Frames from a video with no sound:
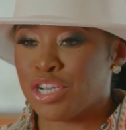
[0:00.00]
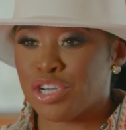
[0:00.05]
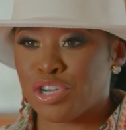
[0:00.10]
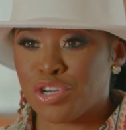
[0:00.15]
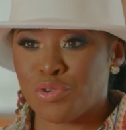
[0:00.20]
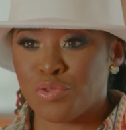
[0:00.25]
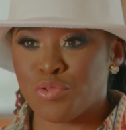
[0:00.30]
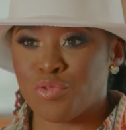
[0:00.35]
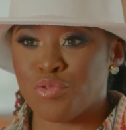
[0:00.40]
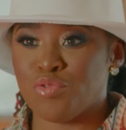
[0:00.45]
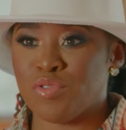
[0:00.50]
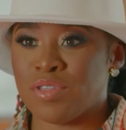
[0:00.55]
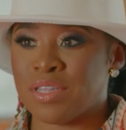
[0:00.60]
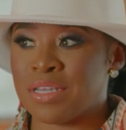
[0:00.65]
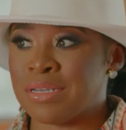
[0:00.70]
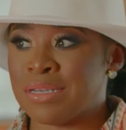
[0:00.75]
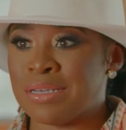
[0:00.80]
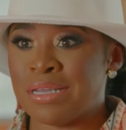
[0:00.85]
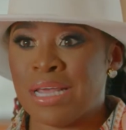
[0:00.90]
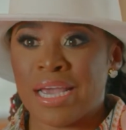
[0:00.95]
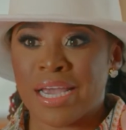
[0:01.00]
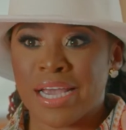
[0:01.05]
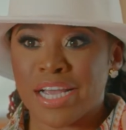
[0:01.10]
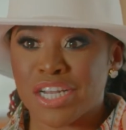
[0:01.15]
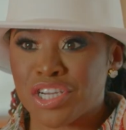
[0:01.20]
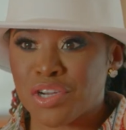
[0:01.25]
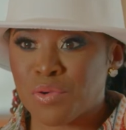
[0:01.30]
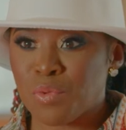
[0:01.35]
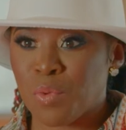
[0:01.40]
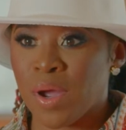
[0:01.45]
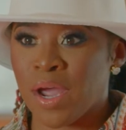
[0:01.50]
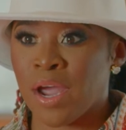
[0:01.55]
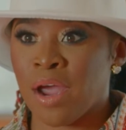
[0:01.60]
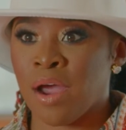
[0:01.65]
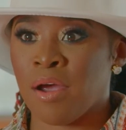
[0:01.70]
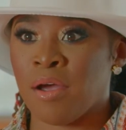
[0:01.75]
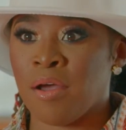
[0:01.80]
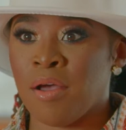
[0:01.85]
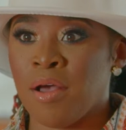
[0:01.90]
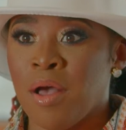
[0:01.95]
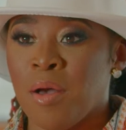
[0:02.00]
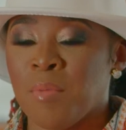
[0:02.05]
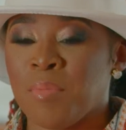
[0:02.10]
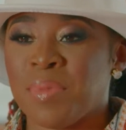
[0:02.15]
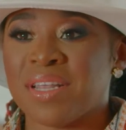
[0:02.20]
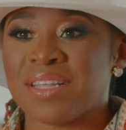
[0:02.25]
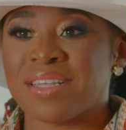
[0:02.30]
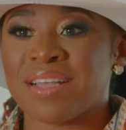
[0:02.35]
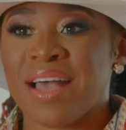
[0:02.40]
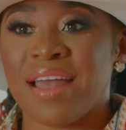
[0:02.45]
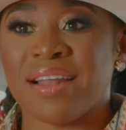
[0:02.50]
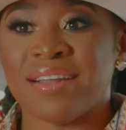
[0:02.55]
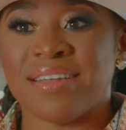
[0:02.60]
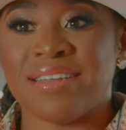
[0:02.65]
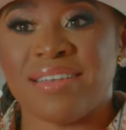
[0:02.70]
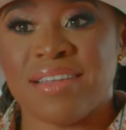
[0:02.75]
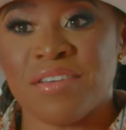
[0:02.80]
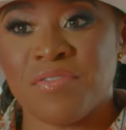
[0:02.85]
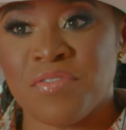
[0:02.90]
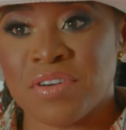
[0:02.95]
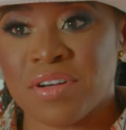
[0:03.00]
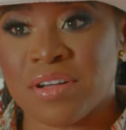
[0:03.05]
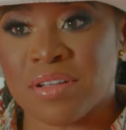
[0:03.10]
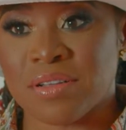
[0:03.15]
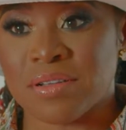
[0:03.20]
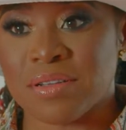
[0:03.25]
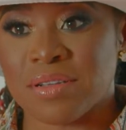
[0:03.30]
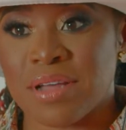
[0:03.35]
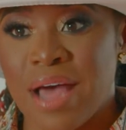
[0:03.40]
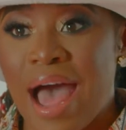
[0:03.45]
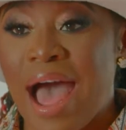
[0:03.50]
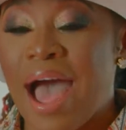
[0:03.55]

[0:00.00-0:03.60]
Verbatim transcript: shoes and kitchenware, but it's kind of difficult.